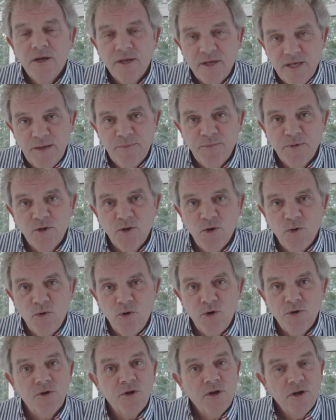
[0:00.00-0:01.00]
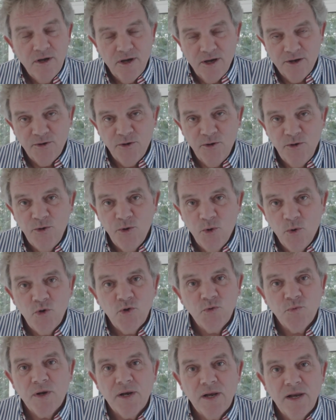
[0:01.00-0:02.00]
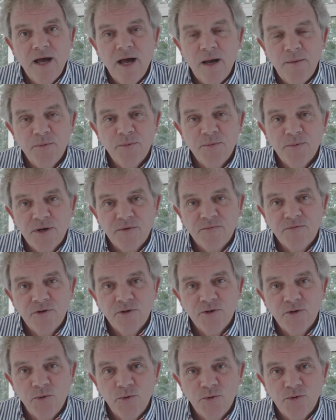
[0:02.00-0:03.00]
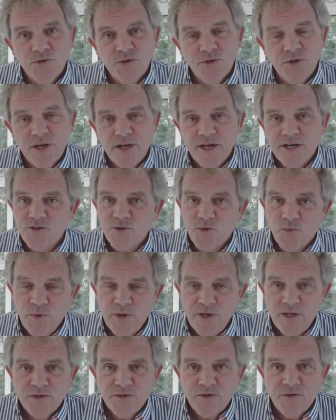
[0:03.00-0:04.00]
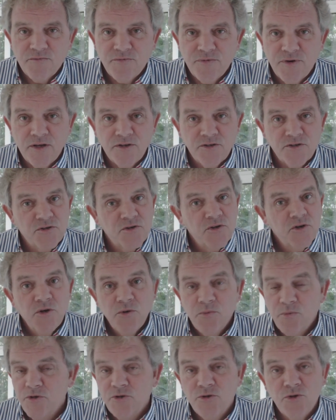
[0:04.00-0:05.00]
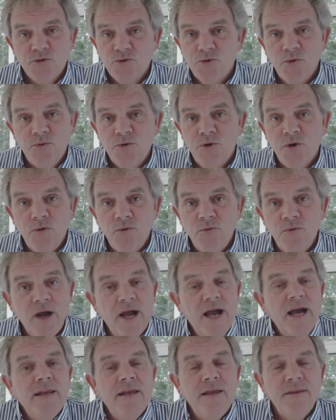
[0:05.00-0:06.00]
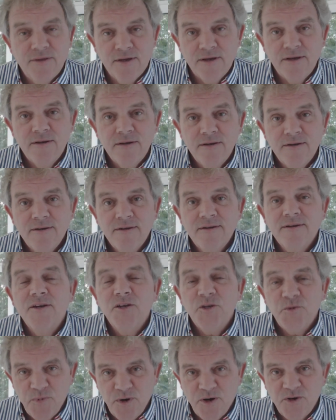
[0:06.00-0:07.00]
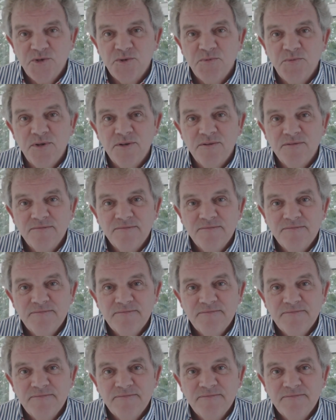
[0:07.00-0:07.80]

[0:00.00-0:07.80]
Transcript: Keep it going. And who knows what will happen whenever it goes to the likes of Wales and France. We just don't know. Anything is possible.